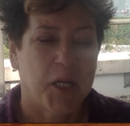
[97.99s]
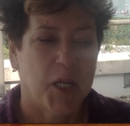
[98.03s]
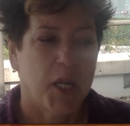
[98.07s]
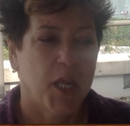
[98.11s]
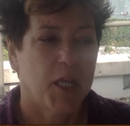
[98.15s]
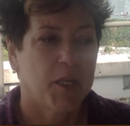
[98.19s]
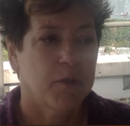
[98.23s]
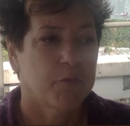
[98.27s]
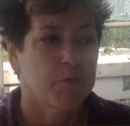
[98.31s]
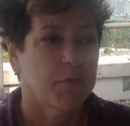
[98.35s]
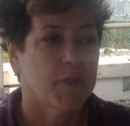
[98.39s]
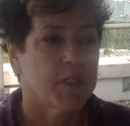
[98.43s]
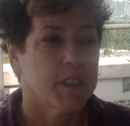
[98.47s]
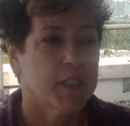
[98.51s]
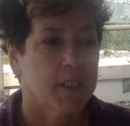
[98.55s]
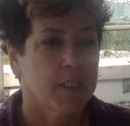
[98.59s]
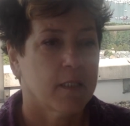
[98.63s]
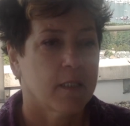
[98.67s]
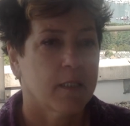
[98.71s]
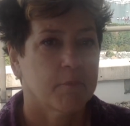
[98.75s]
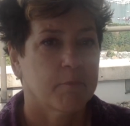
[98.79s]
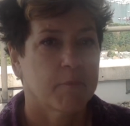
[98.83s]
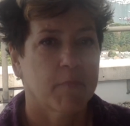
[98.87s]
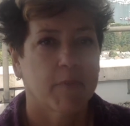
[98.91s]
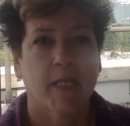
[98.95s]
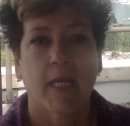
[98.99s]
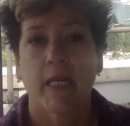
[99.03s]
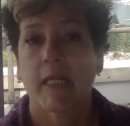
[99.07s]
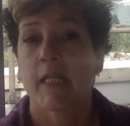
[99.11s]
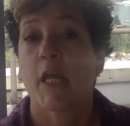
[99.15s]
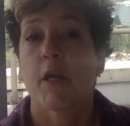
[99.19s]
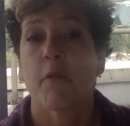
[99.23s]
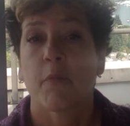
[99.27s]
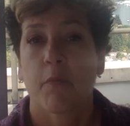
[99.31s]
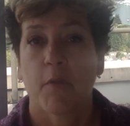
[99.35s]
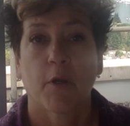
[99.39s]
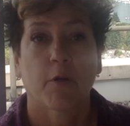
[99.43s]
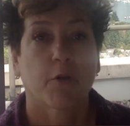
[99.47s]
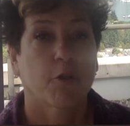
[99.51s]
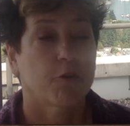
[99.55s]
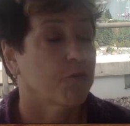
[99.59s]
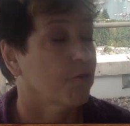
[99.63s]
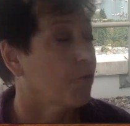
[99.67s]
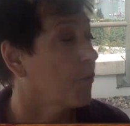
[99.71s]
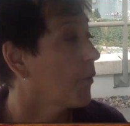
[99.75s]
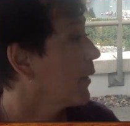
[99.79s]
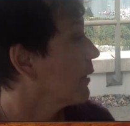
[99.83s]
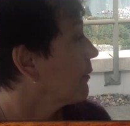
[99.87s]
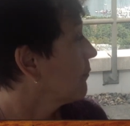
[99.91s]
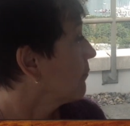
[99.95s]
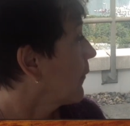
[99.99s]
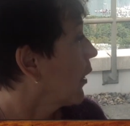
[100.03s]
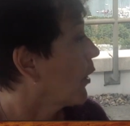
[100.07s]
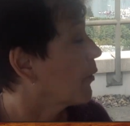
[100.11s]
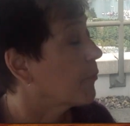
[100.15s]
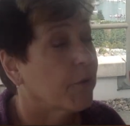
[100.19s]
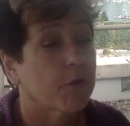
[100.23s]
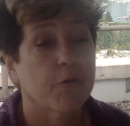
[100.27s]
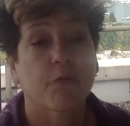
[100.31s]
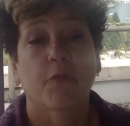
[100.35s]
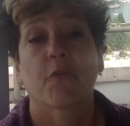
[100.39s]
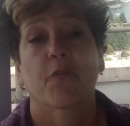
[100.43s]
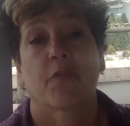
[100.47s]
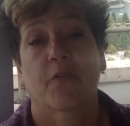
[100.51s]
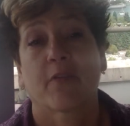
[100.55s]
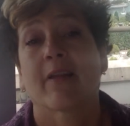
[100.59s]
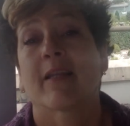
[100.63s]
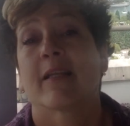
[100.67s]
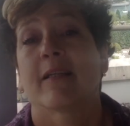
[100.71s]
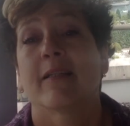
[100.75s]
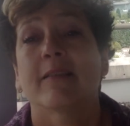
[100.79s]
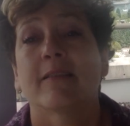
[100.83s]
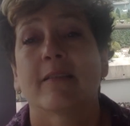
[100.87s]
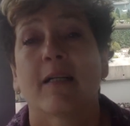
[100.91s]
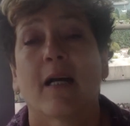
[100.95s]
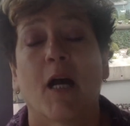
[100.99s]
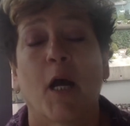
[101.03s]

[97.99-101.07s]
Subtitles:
And really getting out there and enjoying our beautiful city.